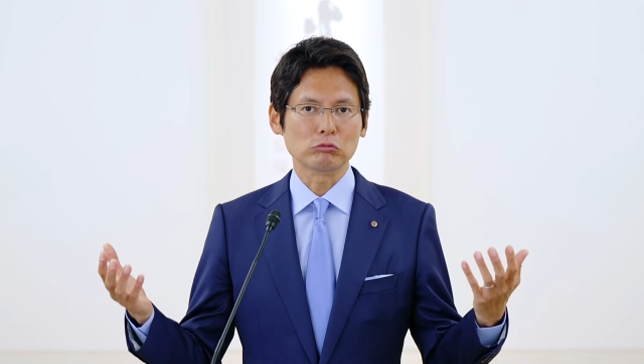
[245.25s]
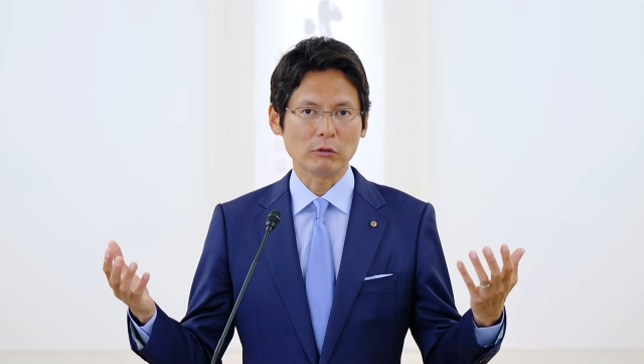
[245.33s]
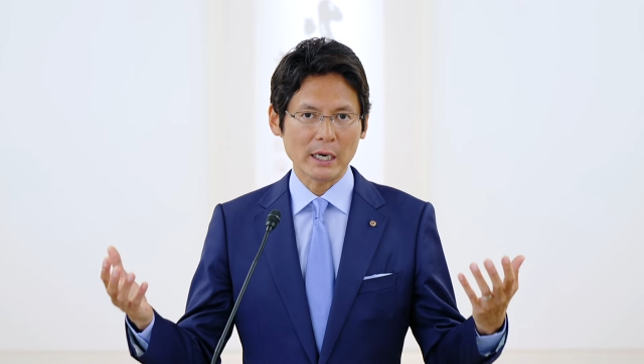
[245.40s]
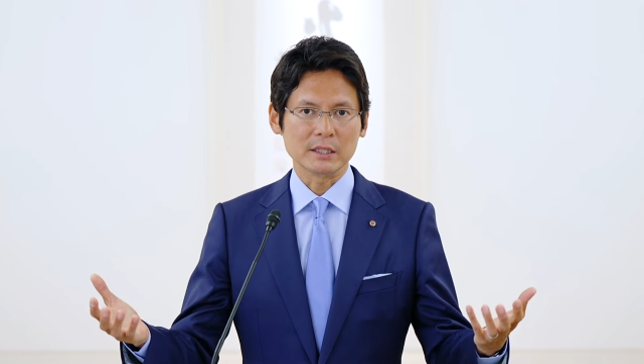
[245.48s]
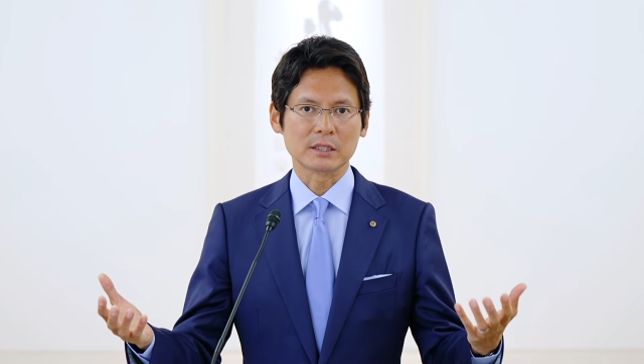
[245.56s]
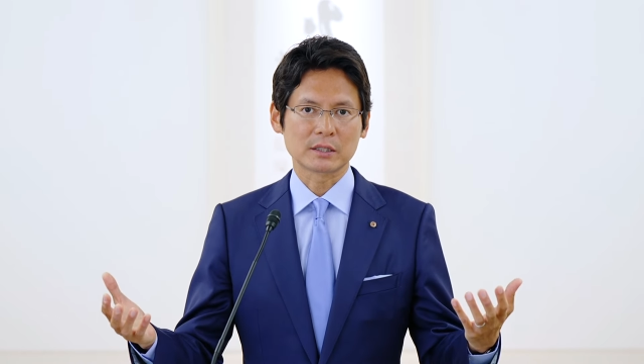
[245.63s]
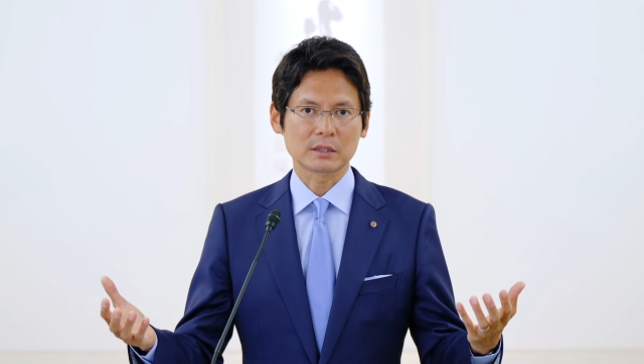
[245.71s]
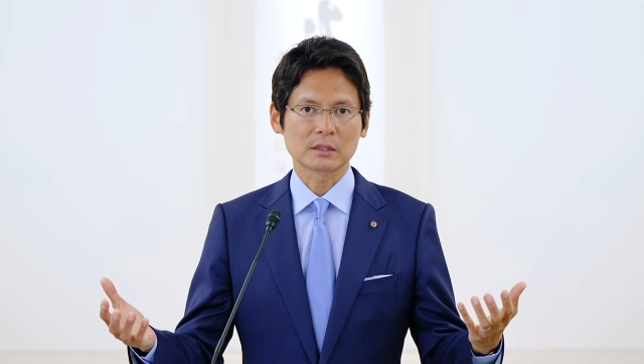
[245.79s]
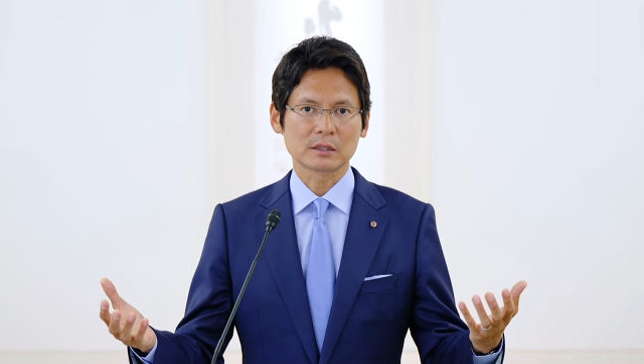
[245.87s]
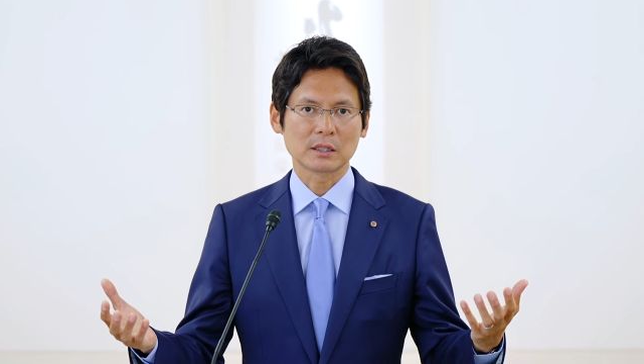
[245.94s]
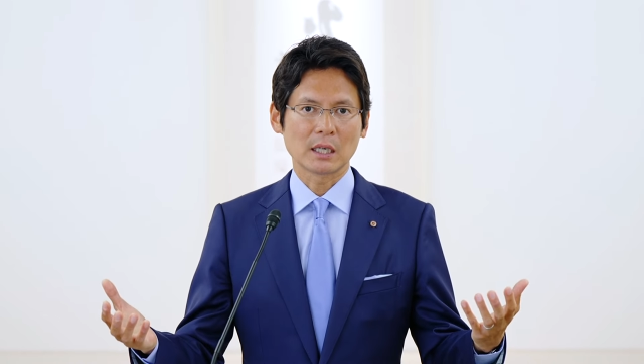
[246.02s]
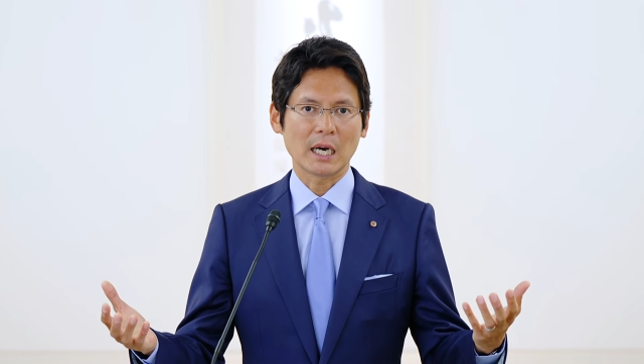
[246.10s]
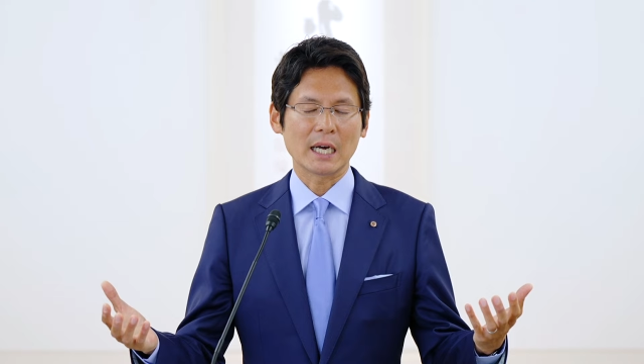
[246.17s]

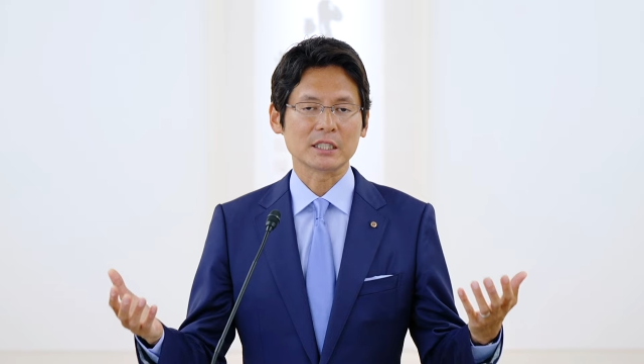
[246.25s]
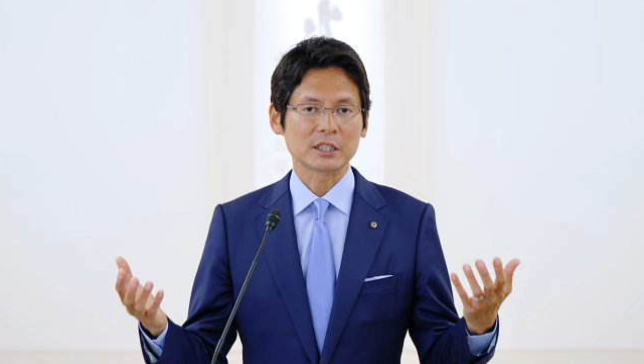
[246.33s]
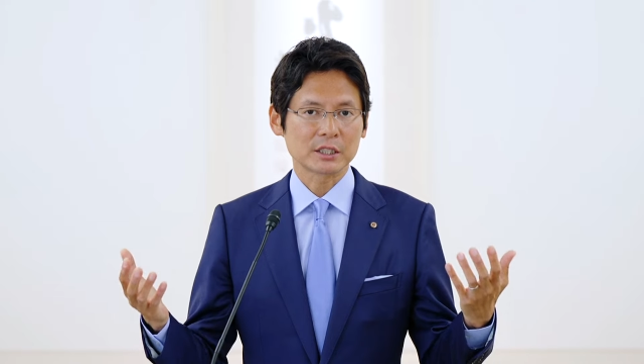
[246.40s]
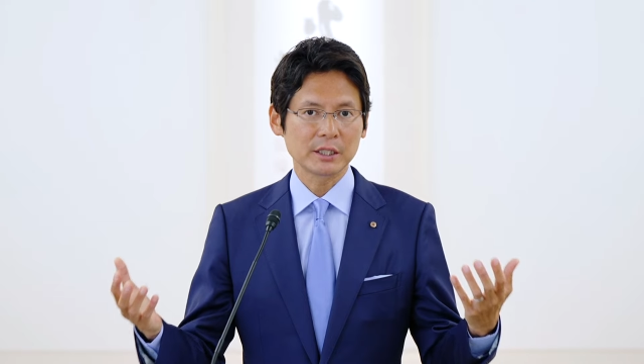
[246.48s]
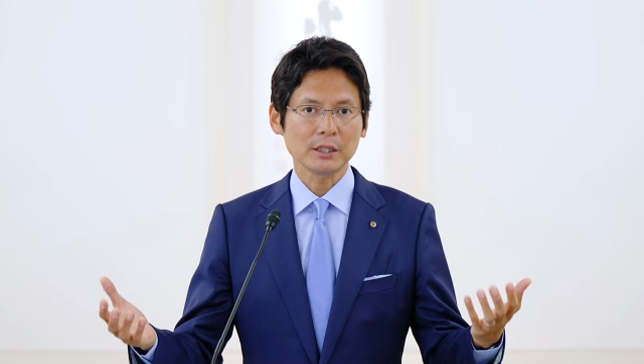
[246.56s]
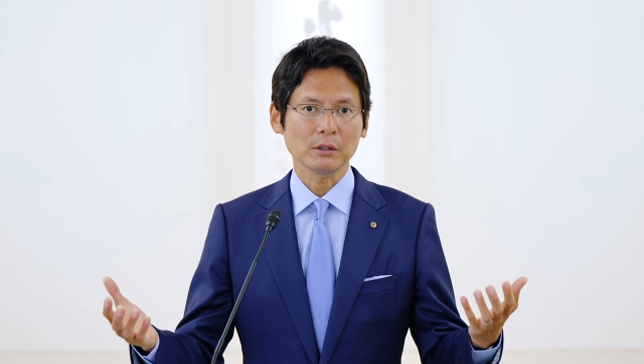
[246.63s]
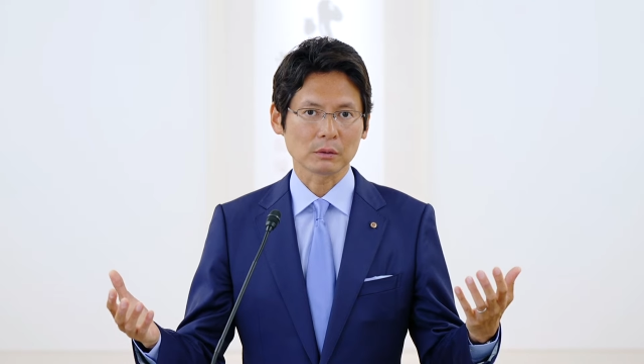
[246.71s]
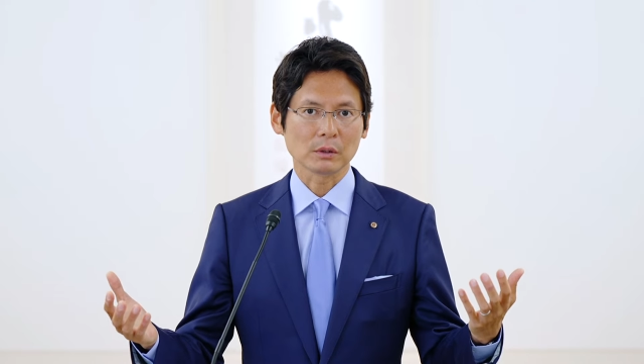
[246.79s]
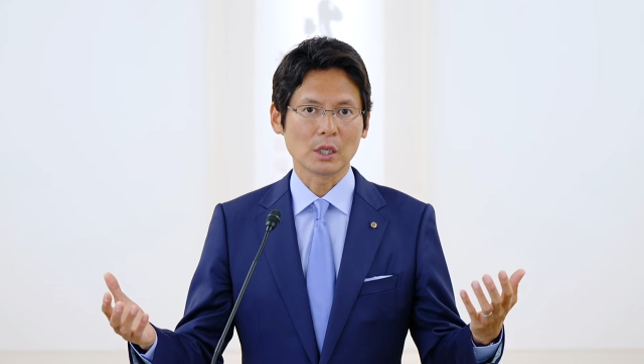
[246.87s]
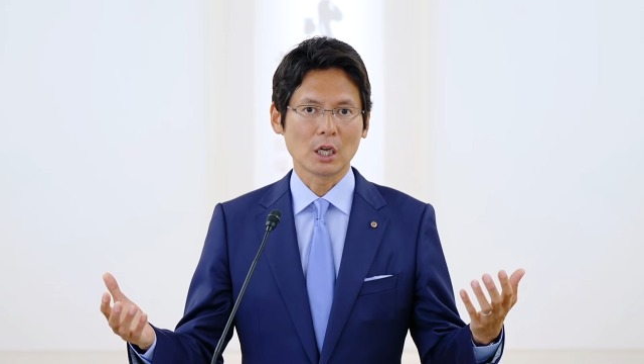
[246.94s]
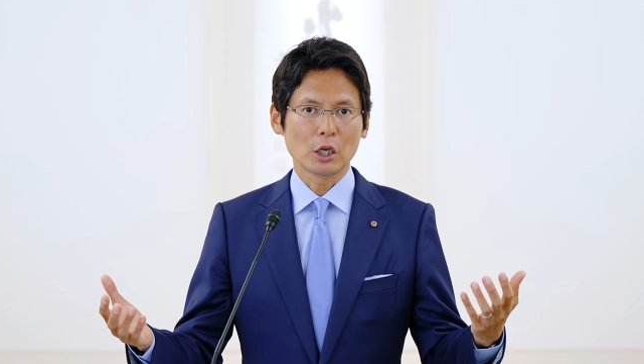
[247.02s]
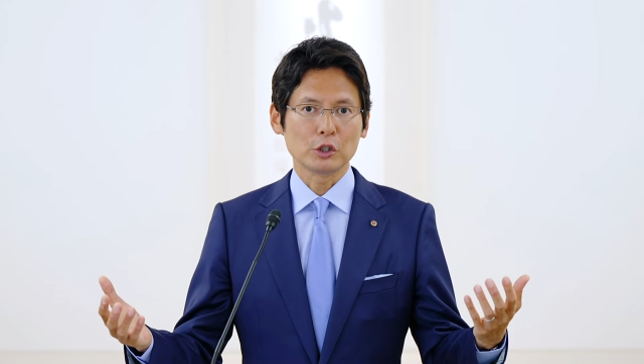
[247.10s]
rice, and still,